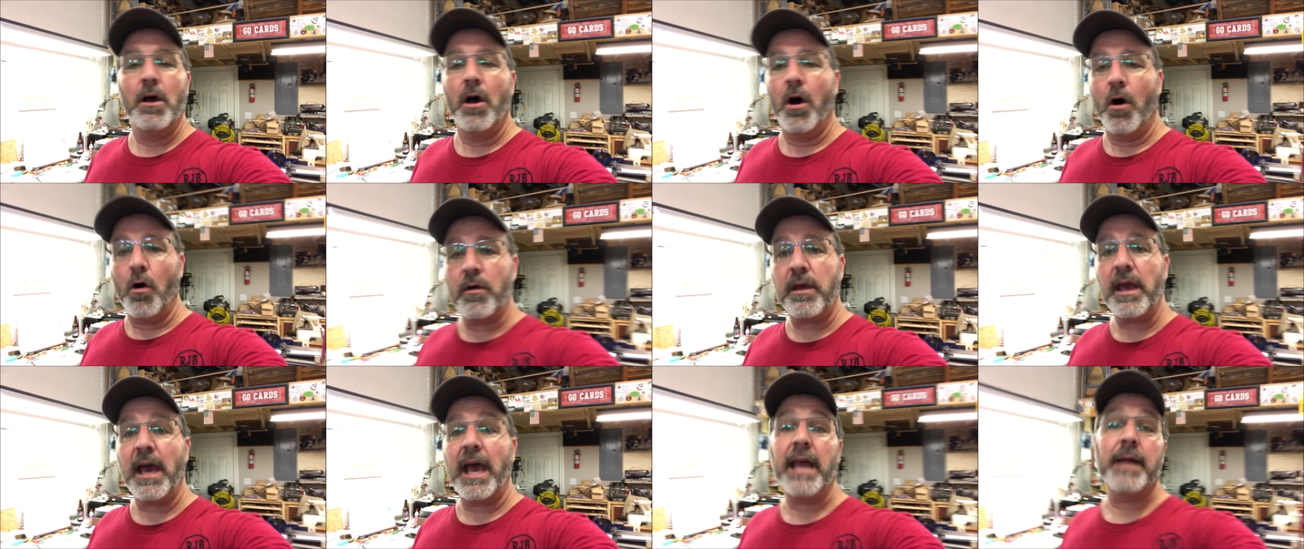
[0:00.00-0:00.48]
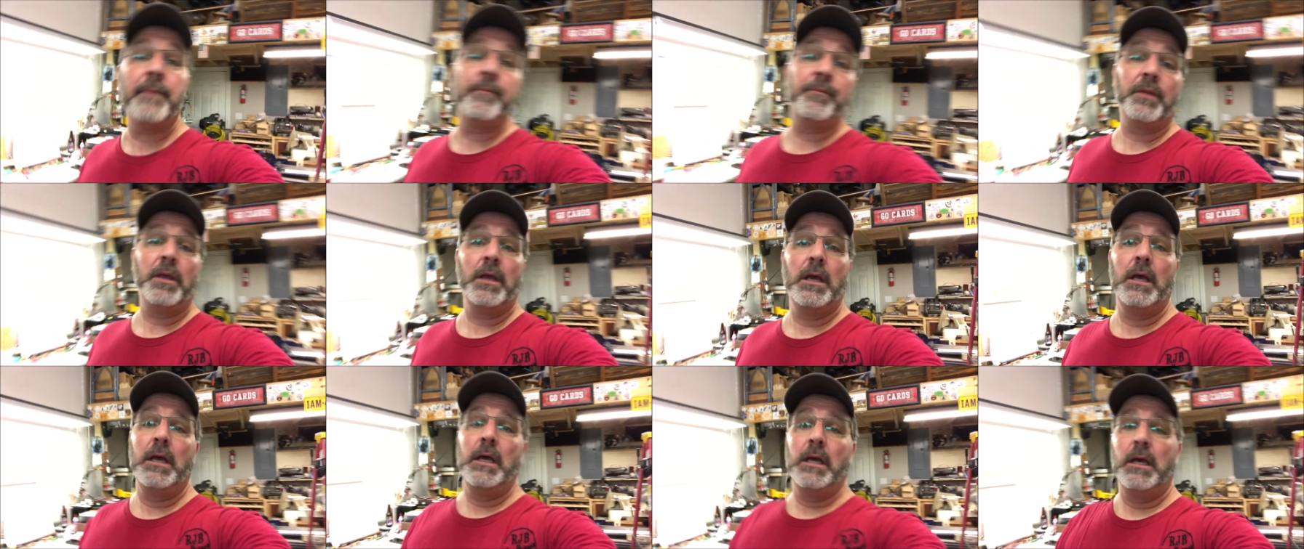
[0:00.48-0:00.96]
Okay,
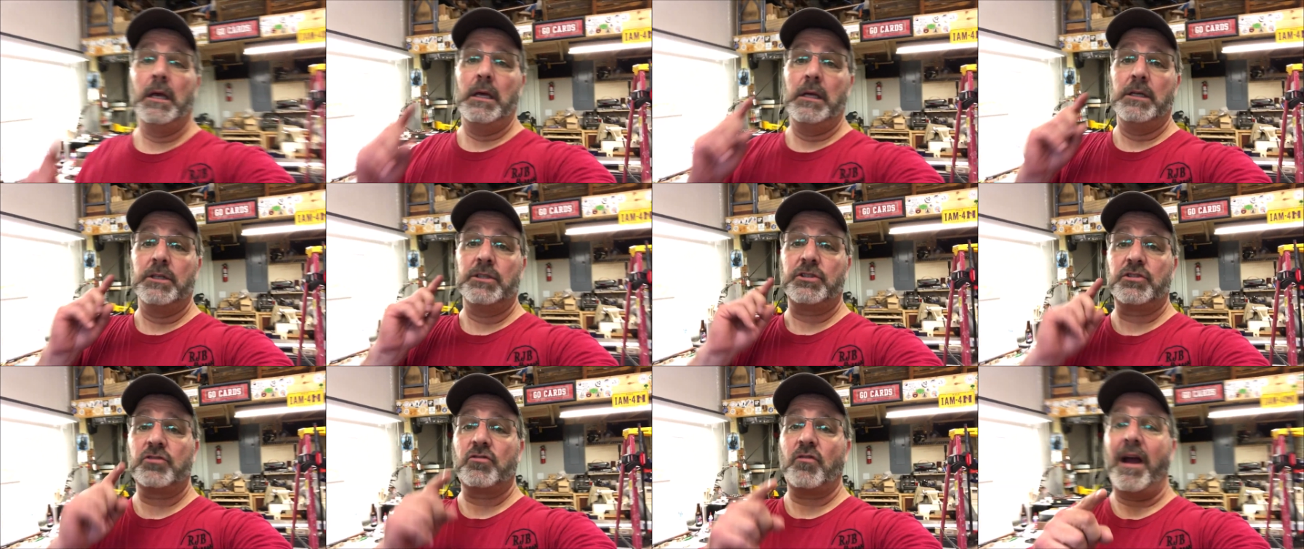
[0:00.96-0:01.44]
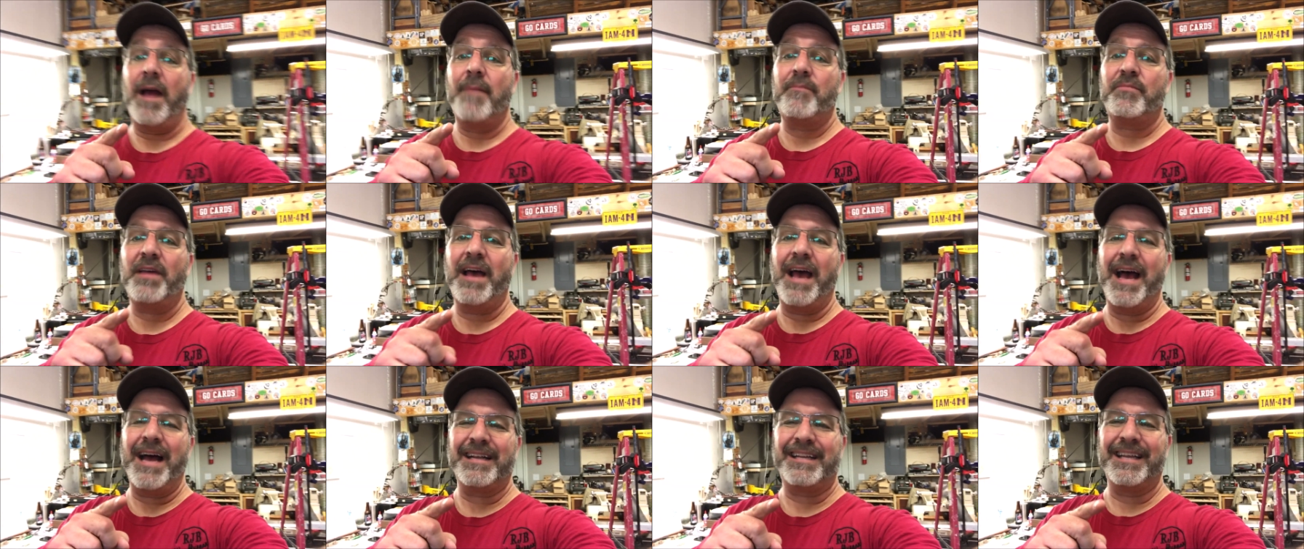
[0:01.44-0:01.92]

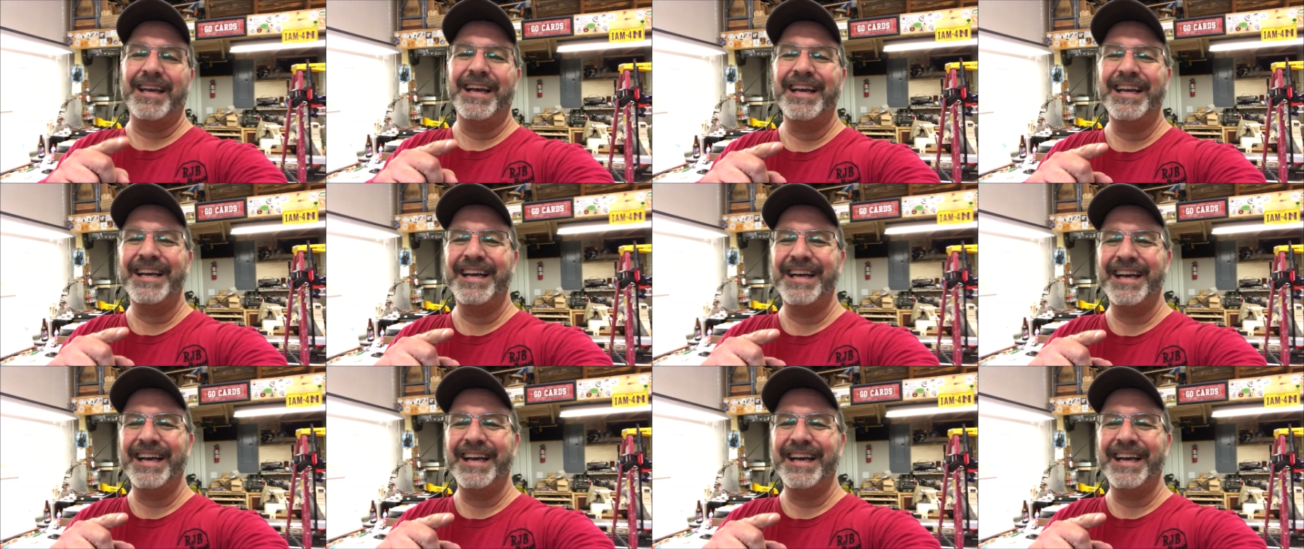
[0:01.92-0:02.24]
scrap that.